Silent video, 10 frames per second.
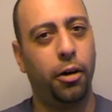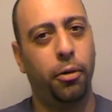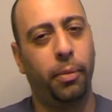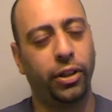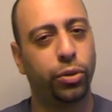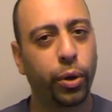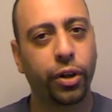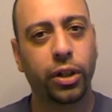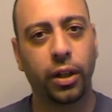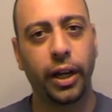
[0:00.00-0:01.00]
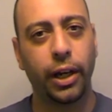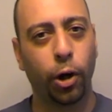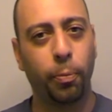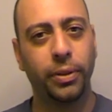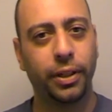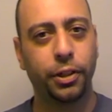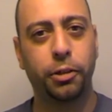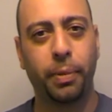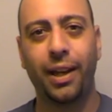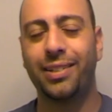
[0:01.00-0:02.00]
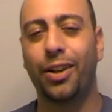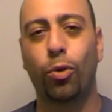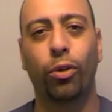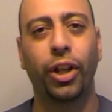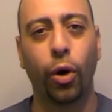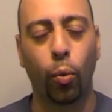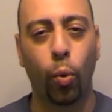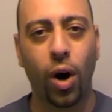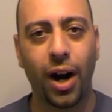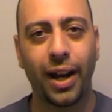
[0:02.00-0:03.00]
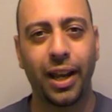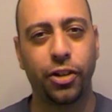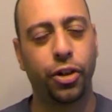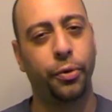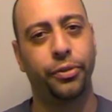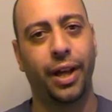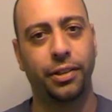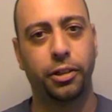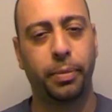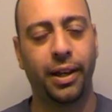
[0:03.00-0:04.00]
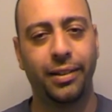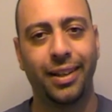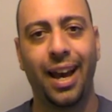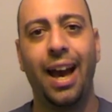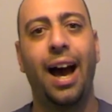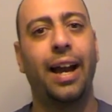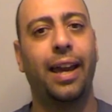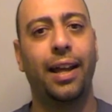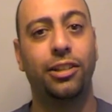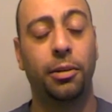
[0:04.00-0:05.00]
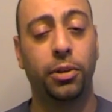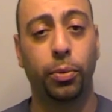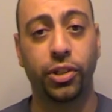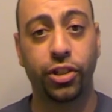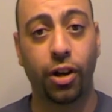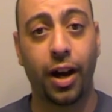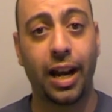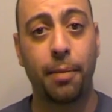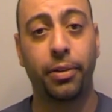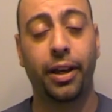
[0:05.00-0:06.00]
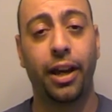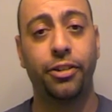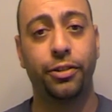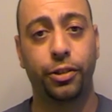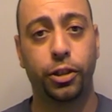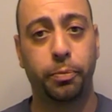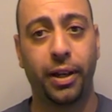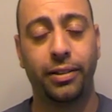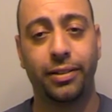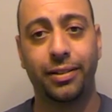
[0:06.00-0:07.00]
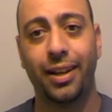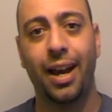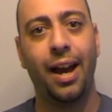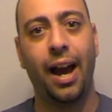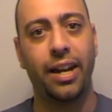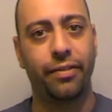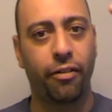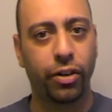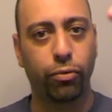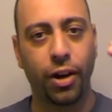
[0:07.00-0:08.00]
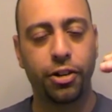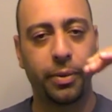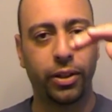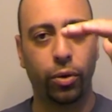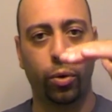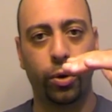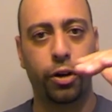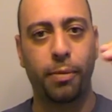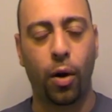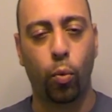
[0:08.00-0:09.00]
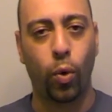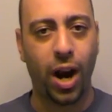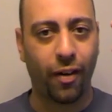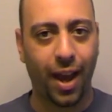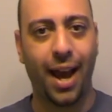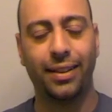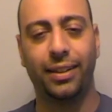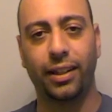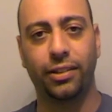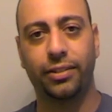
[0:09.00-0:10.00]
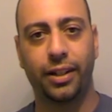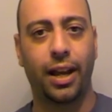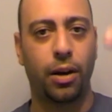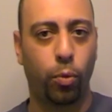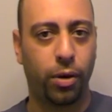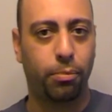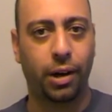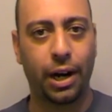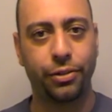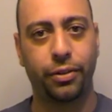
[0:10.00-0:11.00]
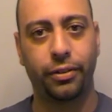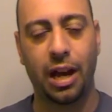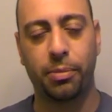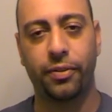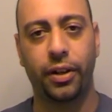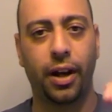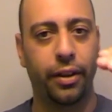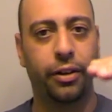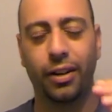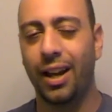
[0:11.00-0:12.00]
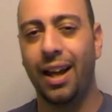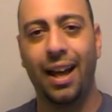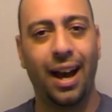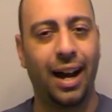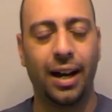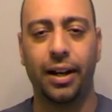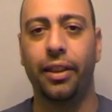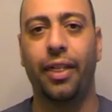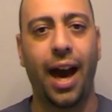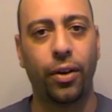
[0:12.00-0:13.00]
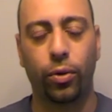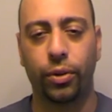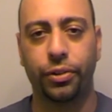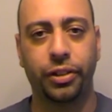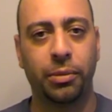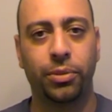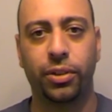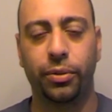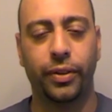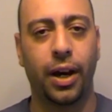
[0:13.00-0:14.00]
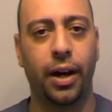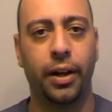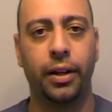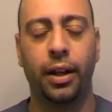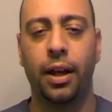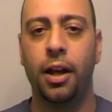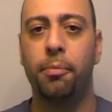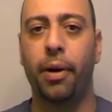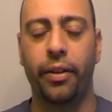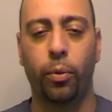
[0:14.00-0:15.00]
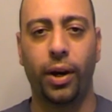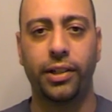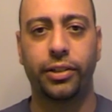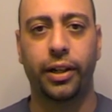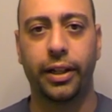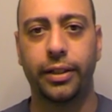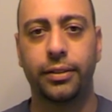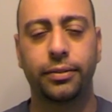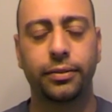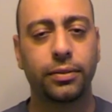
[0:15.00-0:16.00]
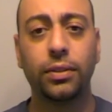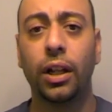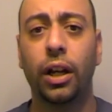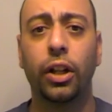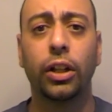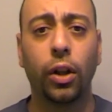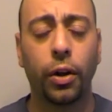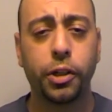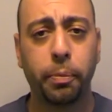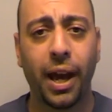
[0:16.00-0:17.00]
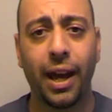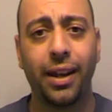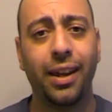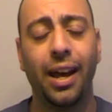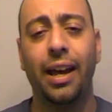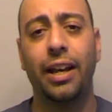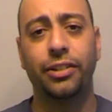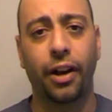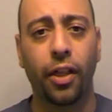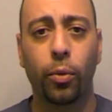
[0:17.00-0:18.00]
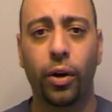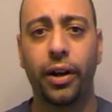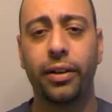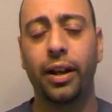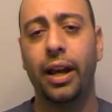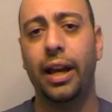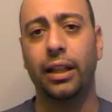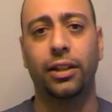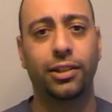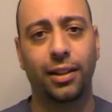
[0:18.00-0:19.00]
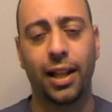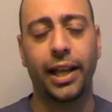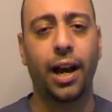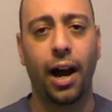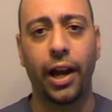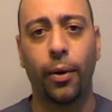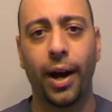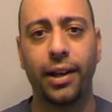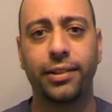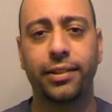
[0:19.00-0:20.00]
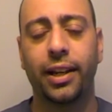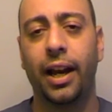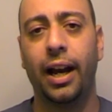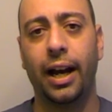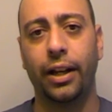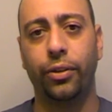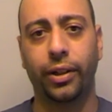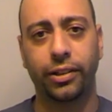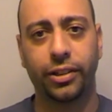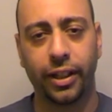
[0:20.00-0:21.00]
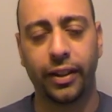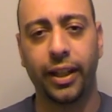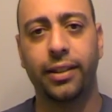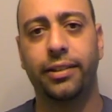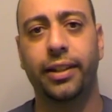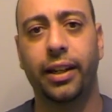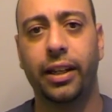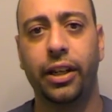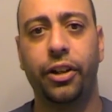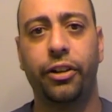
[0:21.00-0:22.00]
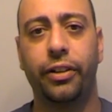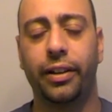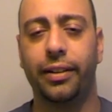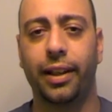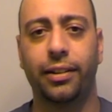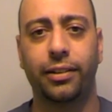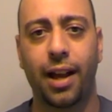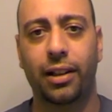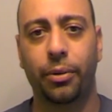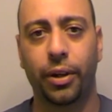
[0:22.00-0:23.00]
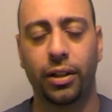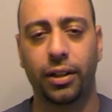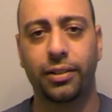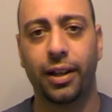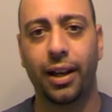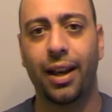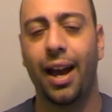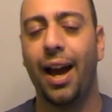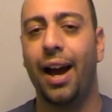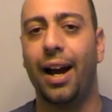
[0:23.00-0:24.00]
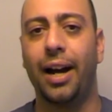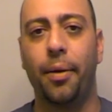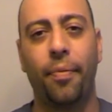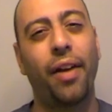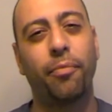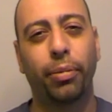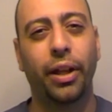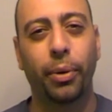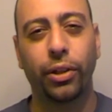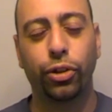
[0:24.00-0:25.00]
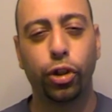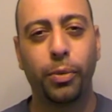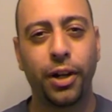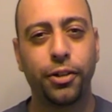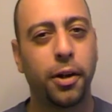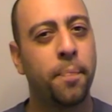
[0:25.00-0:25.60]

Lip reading: My Twitter client opened in a space. I don't really know why it chose that space. I can't seem to assign applications to spaces. I had a very regimented order about where I had things sit. I had one browser on top of another. That all seems to have gone by the wayside. Launchpad is another one. It looks a lot like iOS. You can see on the inset here, that's exactly what it looks like. I haven't played with it too much,